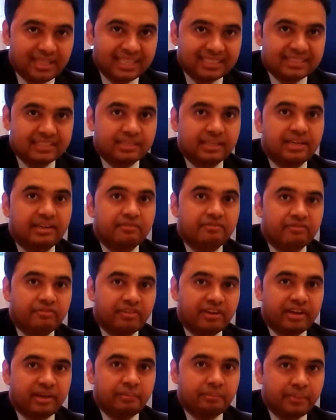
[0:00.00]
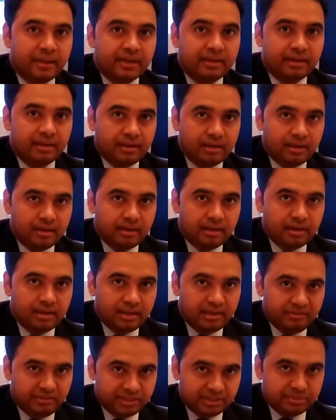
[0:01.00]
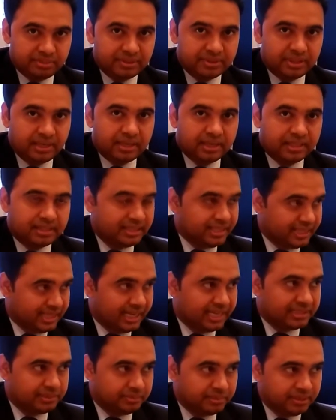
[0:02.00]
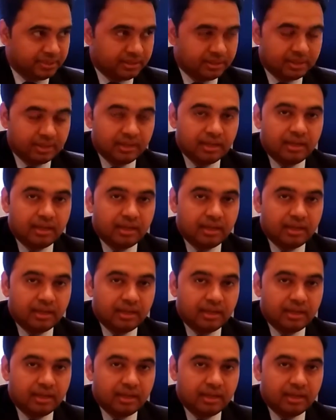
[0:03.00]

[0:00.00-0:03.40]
That's a very big investment target that has been